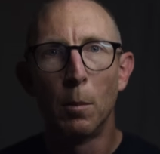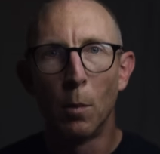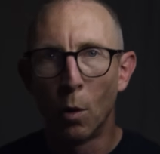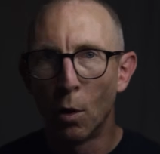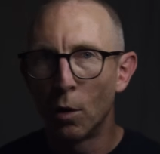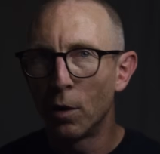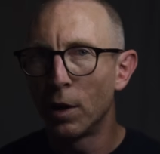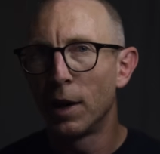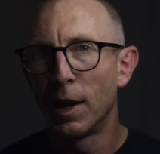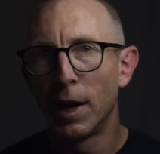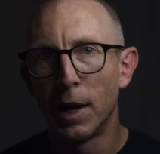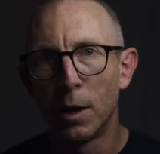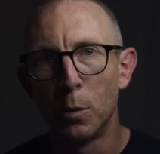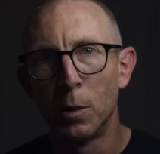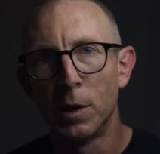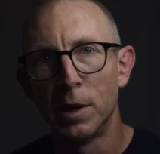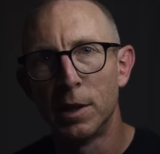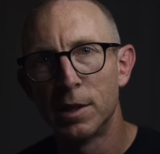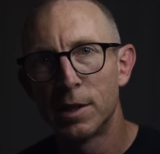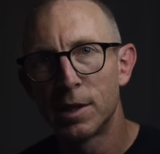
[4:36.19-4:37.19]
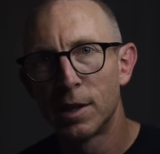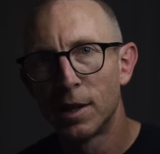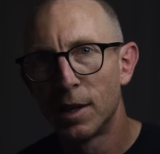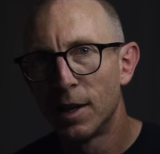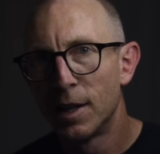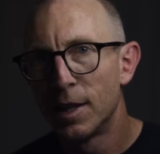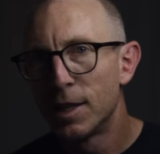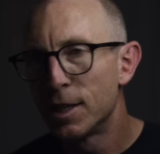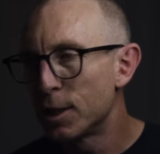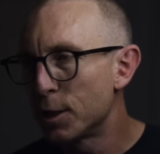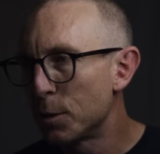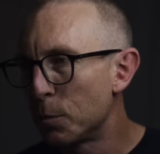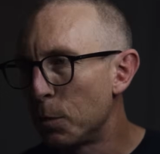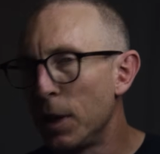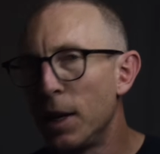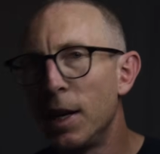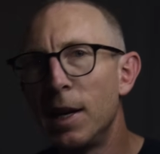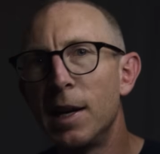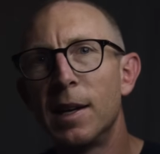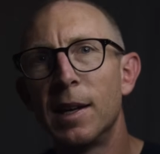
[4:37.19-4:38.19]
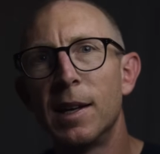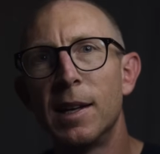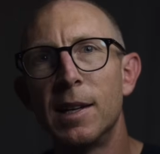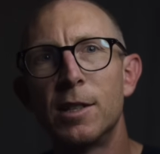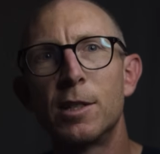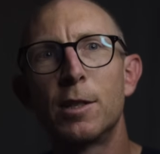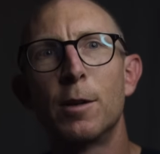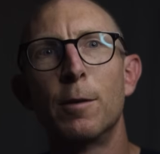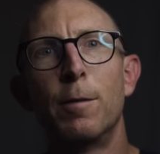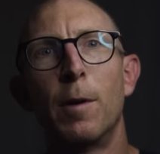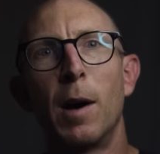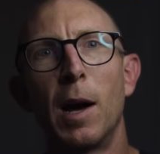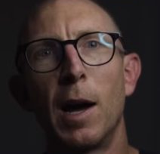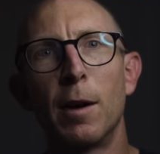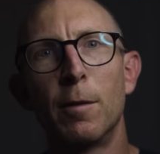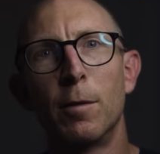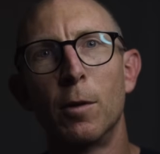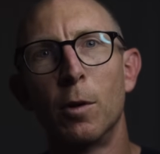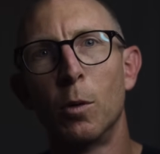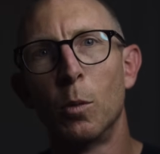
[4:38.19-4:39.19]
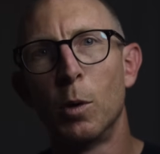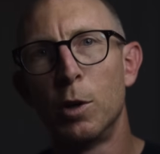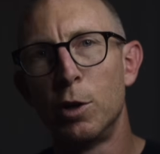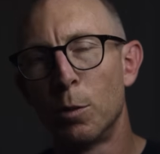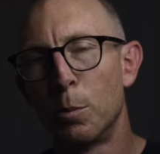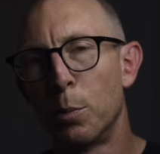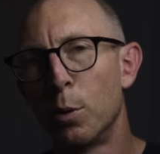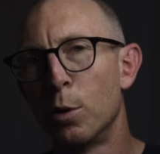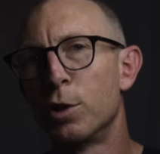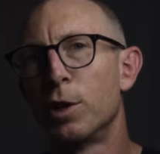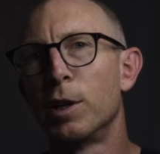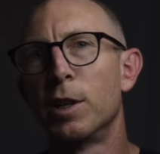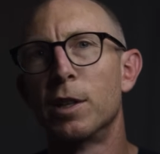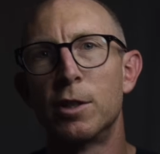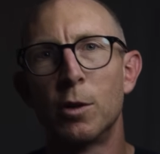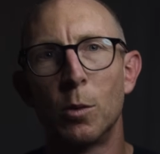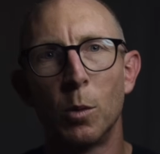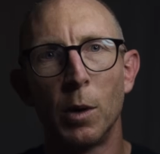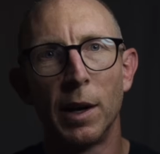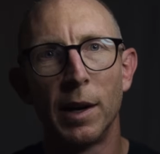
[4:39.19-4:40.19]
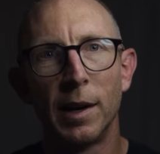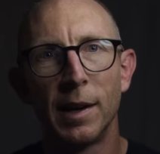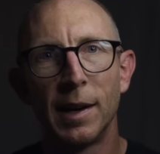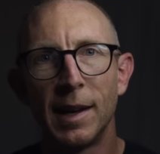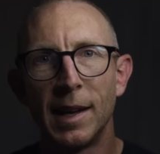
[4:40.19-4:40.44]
more in headwinds. Speed is survival when you're pushing into wind,